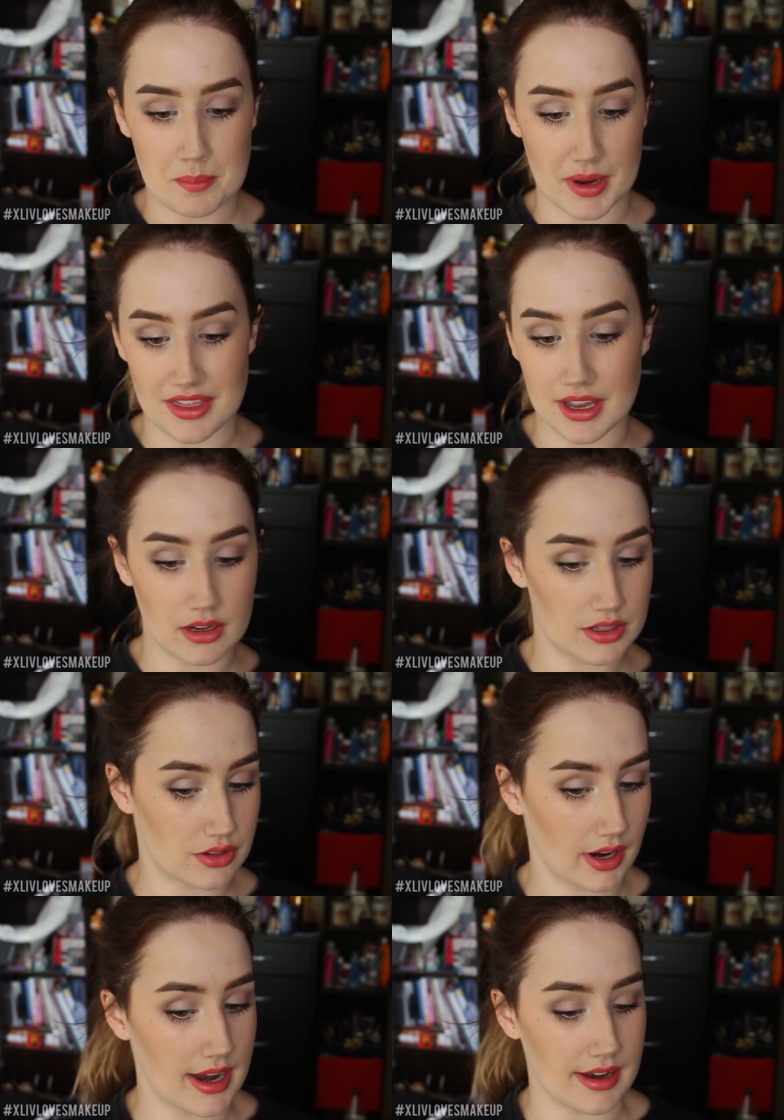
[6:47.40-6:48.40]
but I think it looks
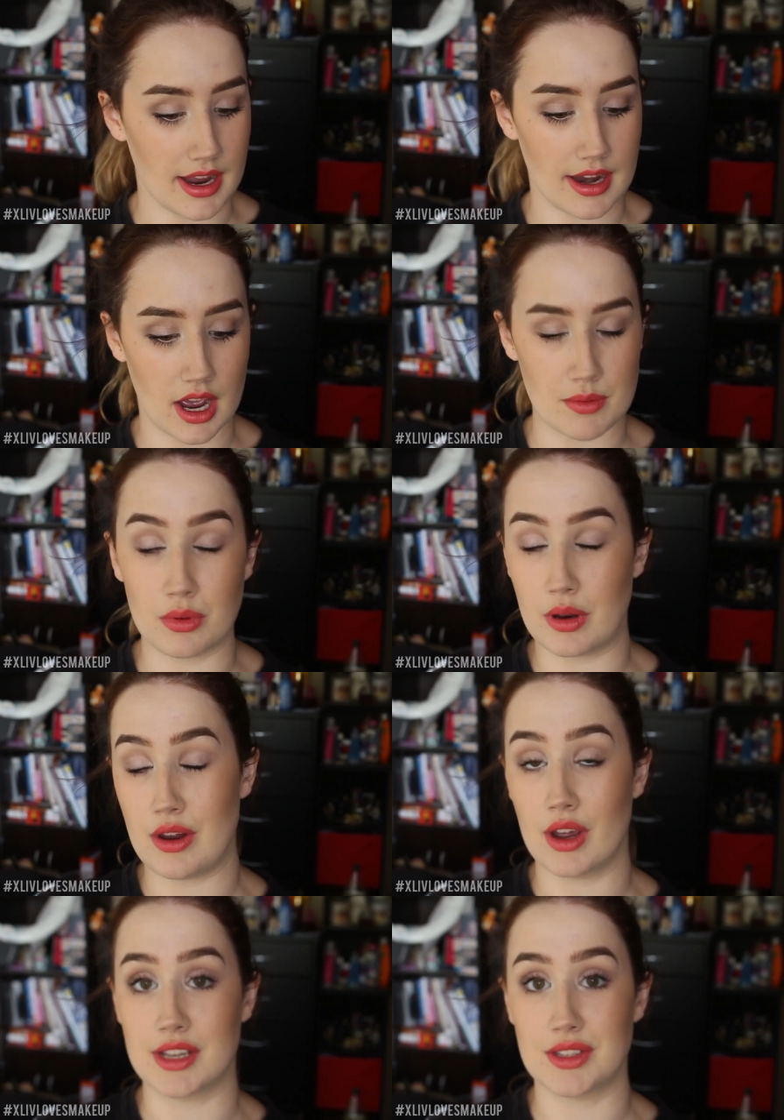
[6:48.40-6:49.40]
great and I will
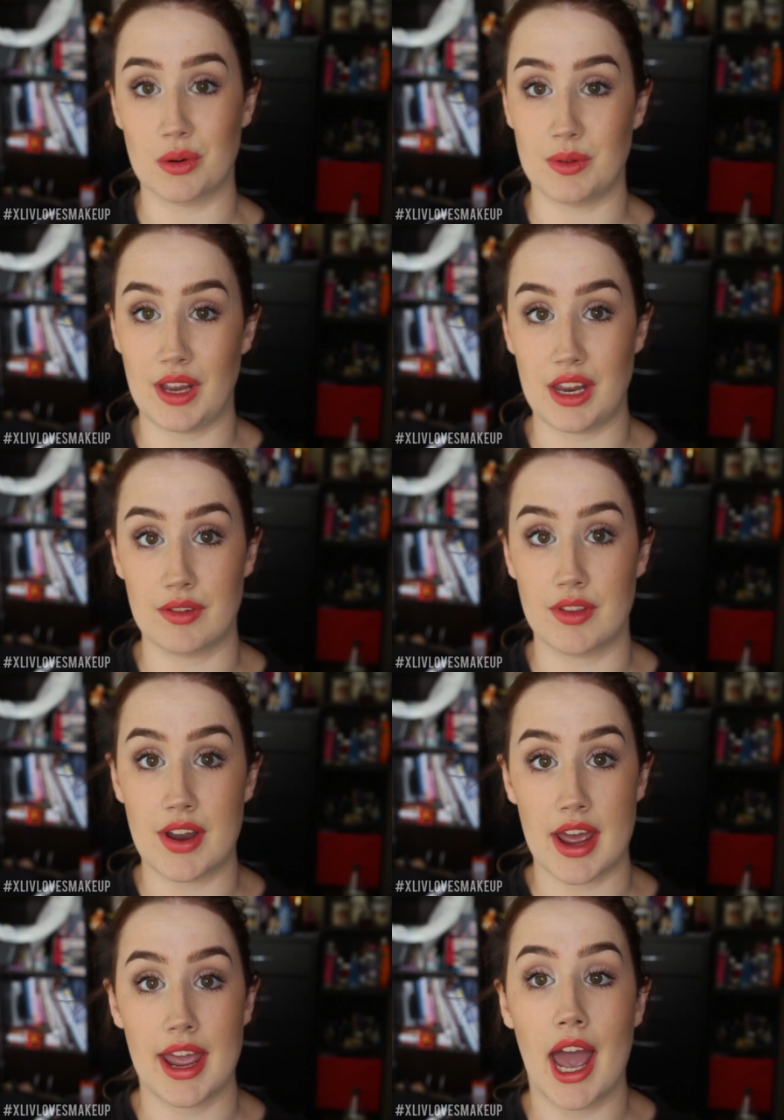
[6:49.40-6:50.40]
let you guys know at the end of the
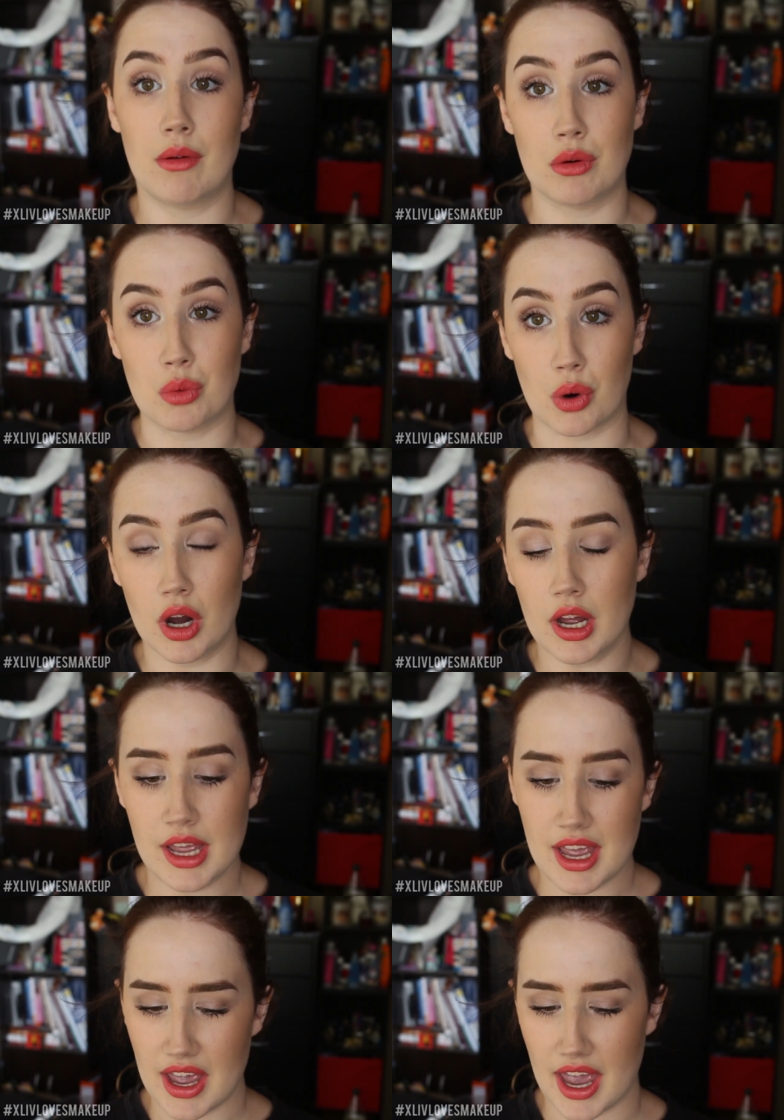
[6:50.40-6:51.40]
day how it wore
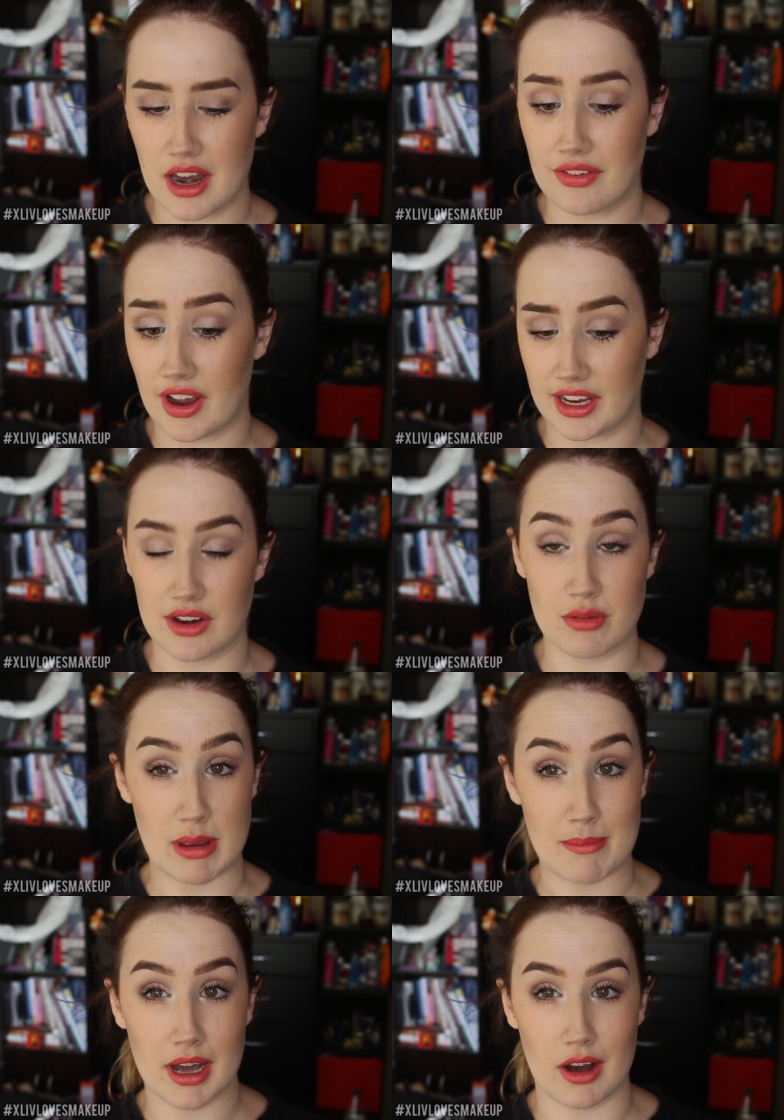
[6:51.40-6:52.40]
and if I can
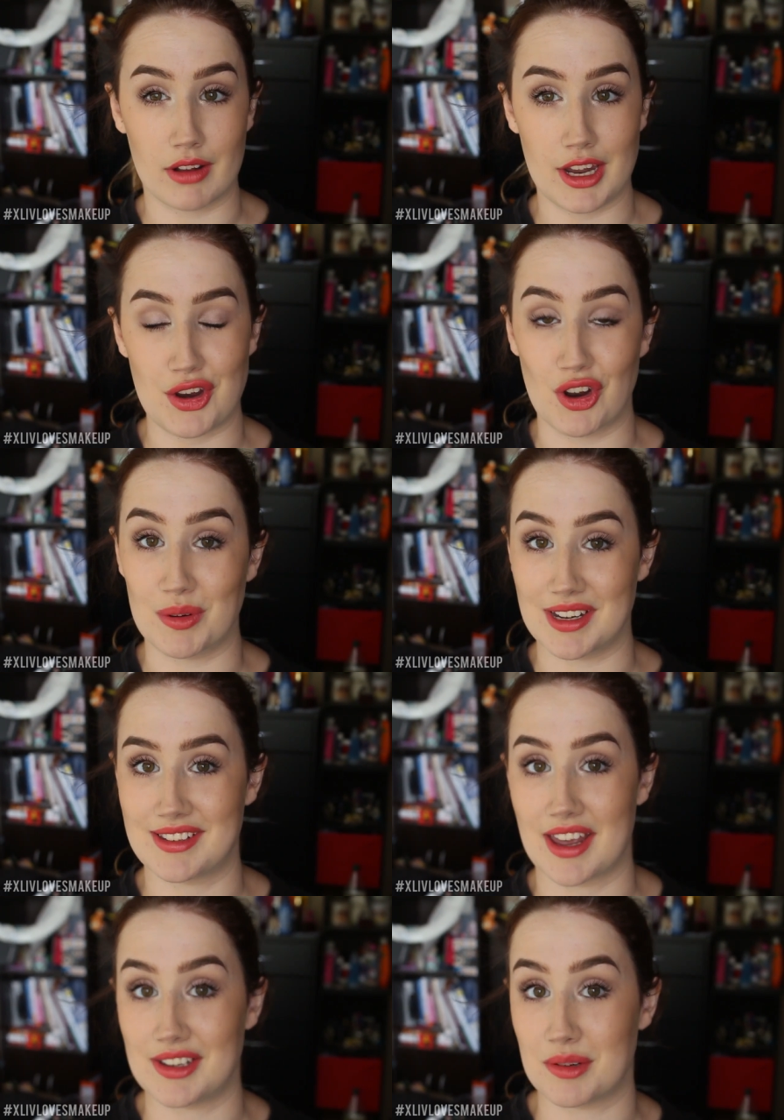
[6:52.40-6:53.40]
remember I'll let you know when
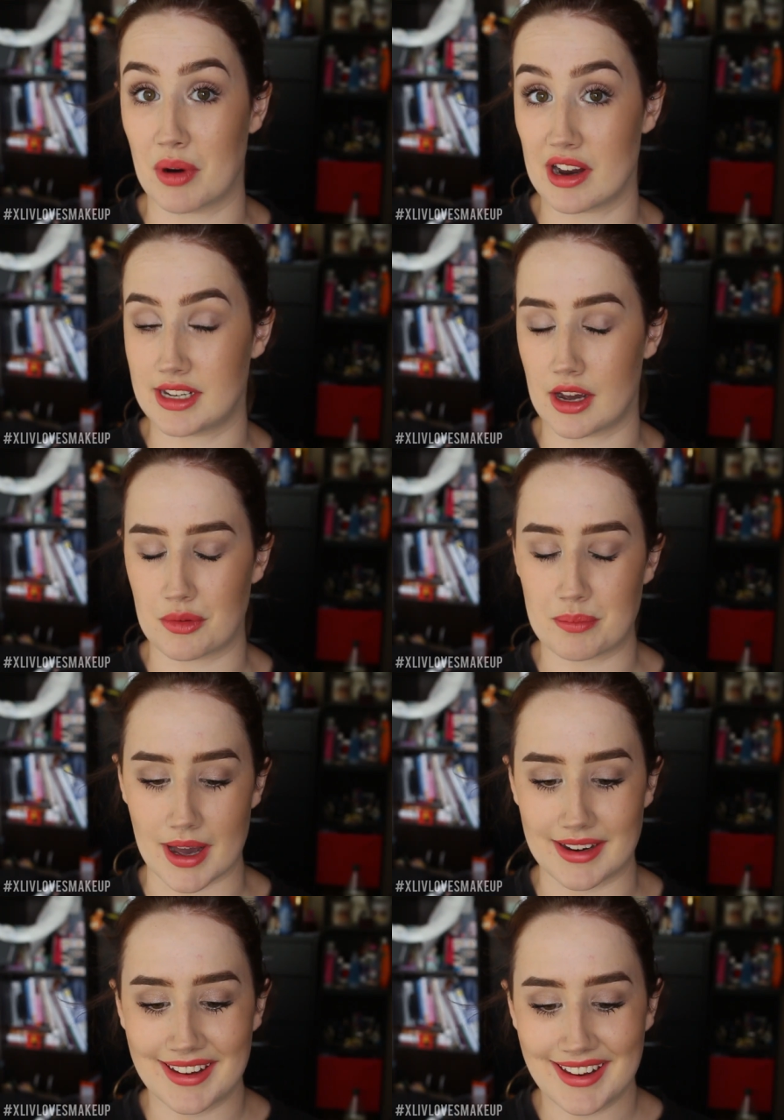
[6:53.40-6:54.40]
it started to break down
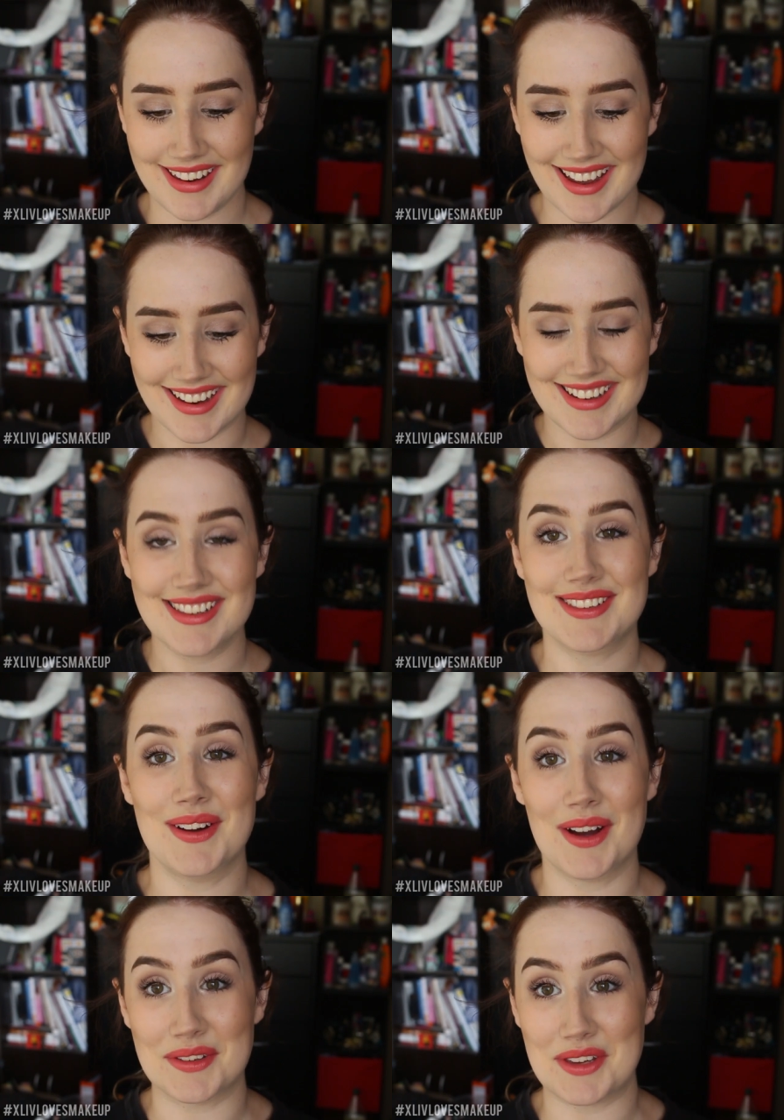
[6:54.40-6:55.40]
but yeah
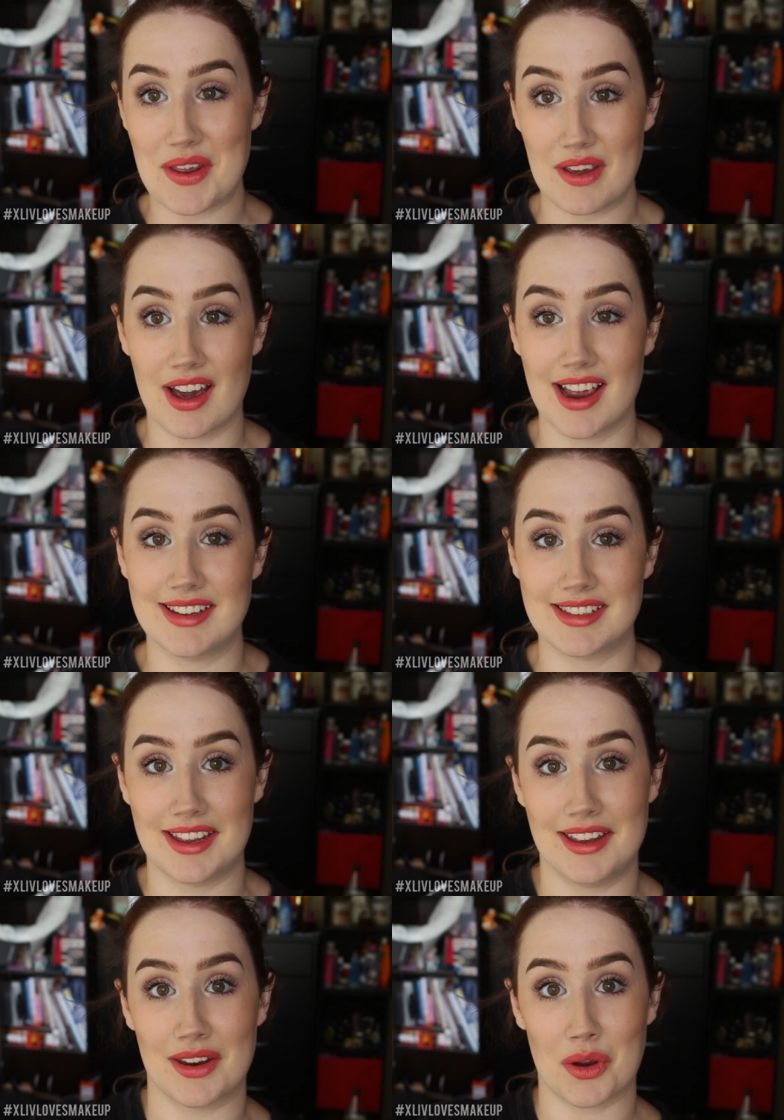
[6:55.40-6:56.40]
so I'll see you guys
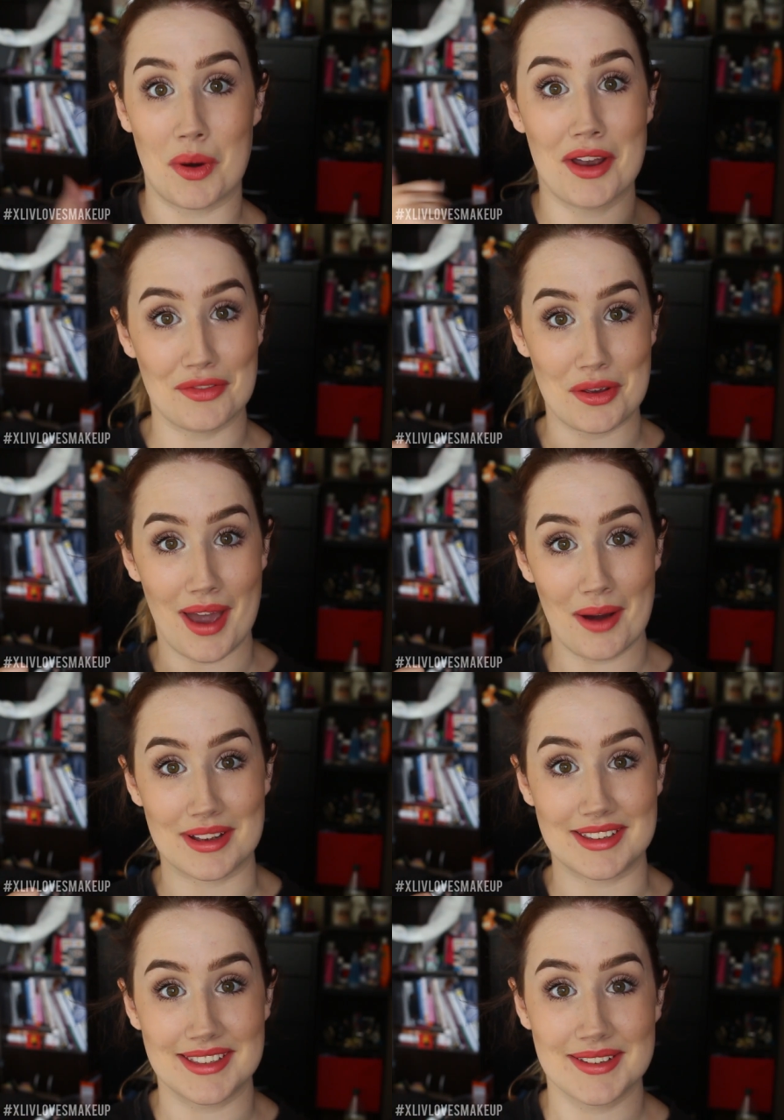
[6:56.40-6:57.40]
in quite a few hours.